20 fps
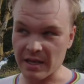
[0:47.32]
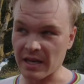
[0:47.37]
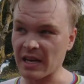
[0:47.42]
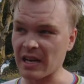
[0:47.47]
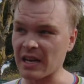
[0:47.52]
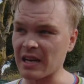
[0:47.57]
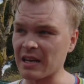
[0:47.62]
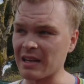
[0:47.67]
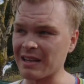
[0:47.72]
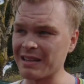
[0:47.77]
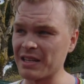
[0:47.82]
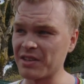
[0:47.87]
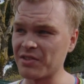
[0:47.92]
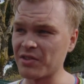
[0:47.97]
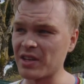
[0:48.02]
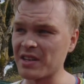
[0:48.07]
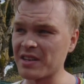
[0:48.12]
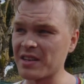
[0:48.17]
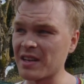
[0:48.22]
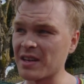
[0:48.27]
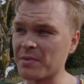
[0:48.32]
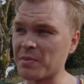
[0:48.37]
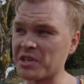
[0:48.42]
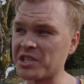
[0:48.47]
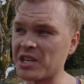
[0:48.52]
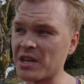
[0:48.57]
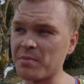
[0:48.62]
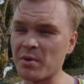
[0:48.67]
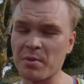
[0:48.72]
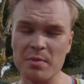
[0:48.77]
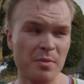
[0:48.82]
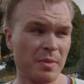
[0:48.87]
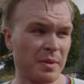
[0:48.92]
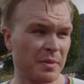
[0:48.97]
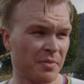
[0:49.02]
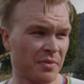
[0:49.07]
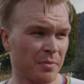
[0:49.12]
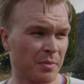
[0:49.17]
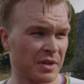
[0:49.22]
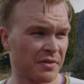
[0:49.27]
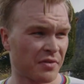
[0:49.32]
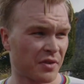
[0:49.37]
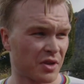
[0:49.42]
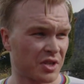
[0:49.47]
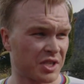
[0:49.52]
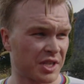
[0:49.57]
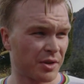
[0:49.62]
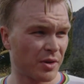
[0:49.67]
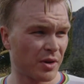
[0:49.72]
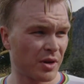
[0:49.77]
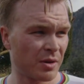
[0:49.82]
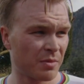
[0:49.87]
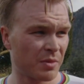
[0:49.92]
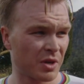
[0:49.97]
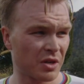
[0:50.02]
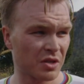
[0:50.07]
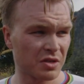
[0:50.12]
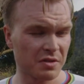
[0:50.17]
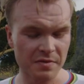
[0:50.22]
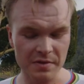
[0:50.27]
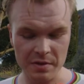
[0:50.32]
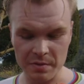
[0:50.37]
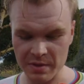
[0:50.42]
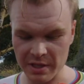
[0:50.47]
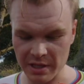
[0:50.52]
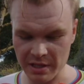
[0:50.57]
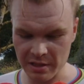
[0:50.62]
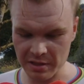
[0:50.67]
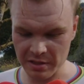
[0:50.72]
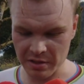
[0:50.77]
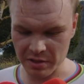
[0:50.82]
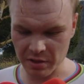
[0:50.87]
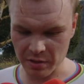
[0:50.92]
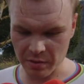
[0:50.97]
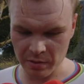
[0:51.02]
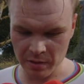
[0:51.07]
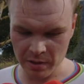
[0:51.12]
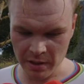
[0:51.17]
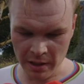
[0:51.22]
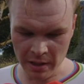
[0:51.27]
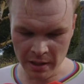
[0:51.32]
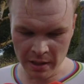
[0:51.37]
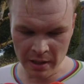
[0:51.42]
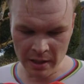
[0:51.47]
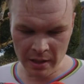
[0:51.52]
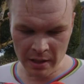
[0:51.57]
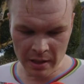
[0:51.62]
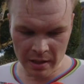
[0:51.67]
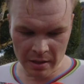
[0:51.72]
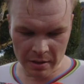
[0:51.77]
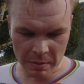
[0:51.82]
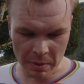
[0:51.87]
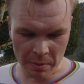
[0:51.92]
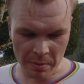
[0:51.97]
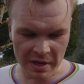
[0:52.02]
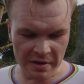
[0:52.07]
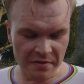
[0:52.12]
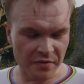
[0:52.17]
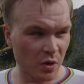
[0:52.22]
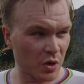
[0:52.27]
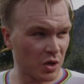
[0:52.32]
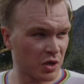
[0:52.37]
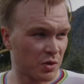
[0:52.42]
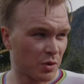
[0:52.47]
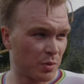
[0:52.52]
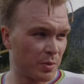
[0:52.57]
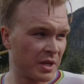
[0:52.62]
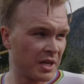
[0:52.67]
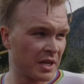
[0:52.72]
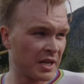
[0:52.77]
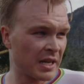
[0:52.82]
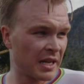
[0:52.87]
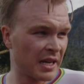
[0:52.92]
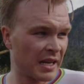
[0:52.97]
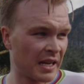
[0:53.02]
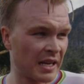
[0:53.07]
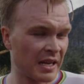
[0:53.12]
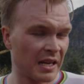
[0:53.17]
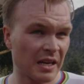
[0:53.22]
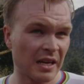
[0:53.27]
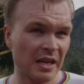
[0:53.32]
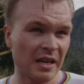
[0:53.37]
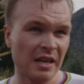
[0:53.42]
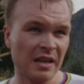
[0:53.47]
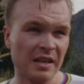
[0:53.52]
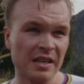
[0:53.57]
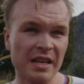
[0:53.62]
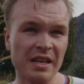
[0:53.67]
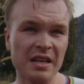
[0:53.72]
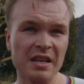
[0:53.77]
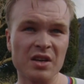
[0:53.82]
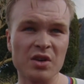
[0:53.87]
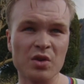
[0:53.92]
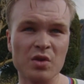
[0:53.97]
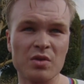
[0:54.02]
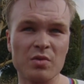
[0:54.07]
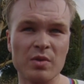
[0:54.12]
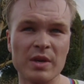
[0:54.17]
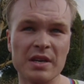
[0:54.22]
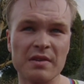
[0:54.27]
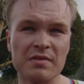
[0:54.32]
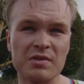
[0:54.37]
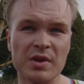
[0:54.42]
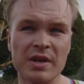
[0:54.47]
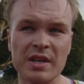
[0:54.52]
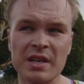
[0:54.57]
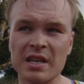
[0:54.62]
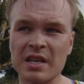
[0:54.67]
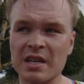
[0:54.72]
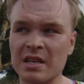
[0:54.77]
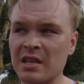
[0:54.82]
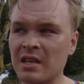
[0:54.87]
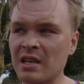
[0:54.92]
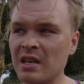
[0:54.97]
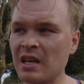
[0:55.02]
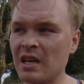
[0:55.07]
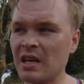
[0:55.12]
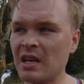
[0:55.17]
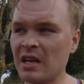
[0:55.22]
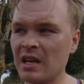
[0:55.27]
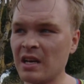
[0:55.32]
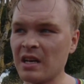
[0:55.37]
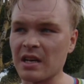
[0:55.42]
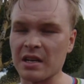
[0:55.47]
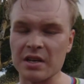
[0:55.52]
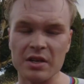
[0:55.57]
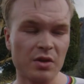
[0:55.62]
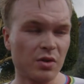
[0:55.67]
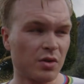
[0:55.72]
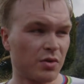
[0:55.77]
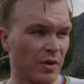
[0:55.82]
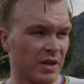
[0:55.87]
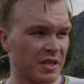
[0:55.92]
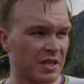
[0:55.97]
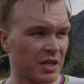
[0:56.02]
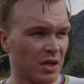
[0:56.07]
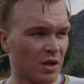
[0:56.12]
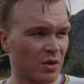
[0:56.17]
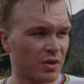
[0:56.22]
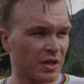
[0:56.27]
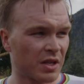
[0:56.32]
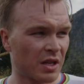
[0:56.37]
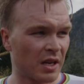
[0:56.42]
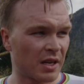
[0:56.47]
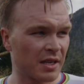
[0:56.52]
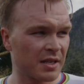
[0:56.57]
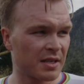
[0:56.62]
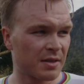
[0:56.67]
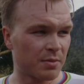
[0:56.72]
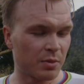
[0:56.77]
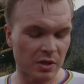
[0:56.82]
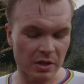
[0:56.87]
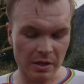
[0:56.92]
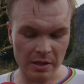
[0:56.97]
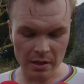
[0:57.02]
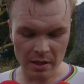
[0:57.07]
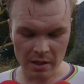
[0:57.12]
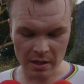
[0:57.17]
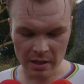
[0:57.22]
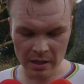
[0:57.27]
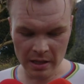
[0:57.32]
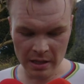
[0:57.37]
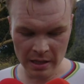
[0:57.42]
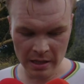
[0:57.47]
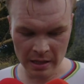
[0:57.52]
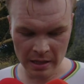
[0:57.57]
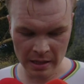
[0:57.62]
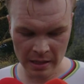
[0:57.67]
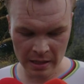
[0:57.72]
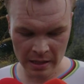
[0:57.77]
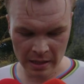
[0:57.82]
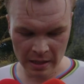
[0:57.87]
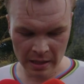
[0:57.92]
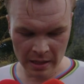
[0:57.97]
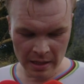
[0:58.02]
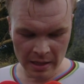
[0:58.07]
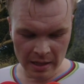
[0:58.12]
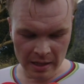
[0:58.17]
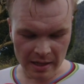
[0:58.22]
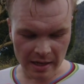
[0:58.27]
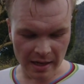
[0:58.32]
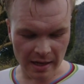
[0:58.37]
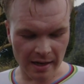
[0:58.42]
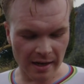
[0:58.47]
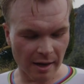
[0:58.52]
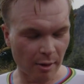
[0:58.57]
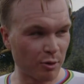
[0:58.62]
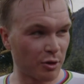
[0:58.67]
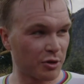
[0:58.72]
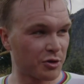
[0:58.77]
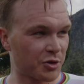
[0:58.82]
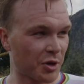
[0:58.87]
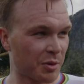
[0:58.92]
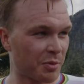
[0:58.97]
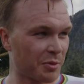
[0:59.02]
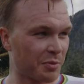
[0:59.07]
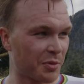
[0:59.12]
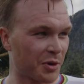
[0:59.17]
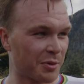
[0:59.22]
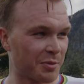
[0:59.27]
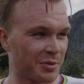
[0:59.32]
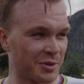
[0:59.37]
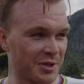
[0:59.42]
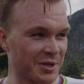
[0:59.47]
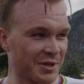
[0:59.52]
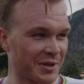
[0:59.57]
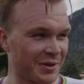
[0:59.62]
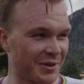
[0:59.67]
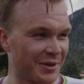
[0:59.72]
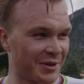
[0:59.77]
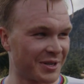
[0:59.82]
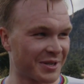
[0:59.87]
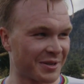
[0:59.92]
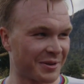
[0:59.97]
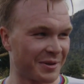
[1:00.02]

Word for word: Yeah, I need to get uh, my shape up a bit, bit for the Giro because of some sickness. So my main focus will be getting a good week of training and and a good racing load in legs. But uh, yeah, I'll not drop on purpose. So